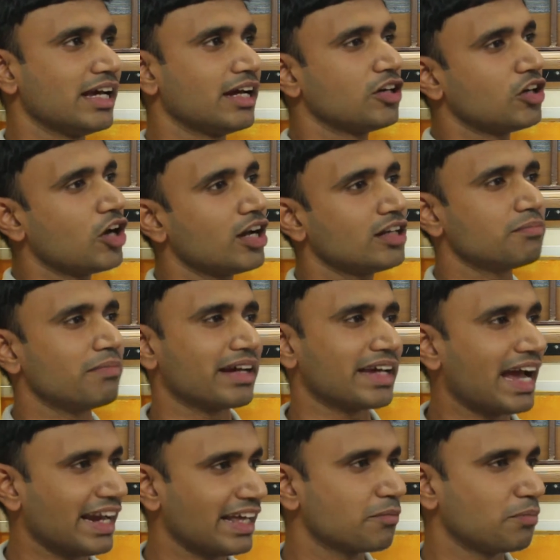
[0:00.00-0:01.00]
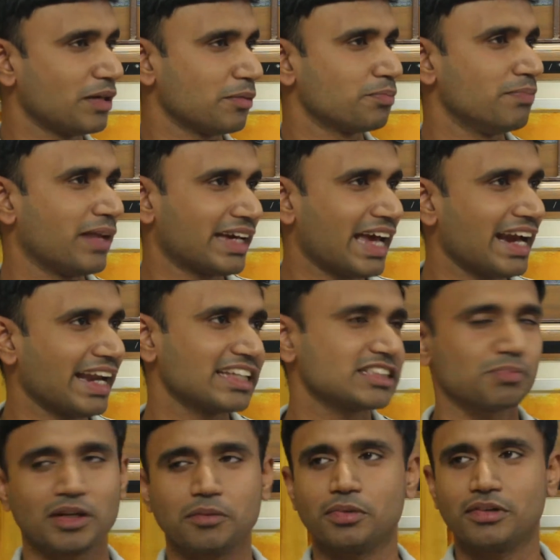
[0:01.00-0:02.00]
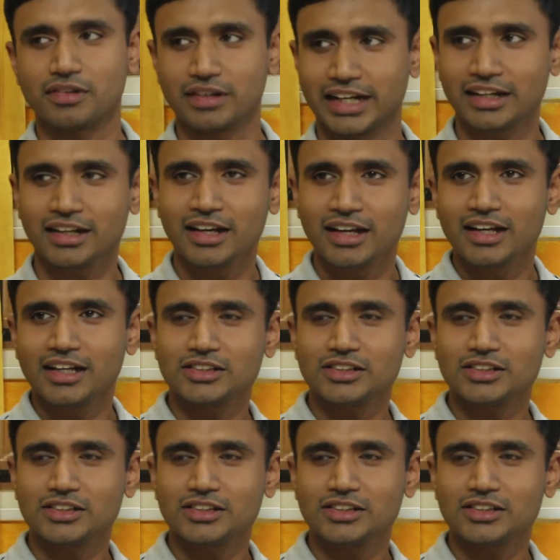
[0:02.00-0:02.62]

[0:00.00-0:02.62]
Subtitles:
They are not mechanics people, right?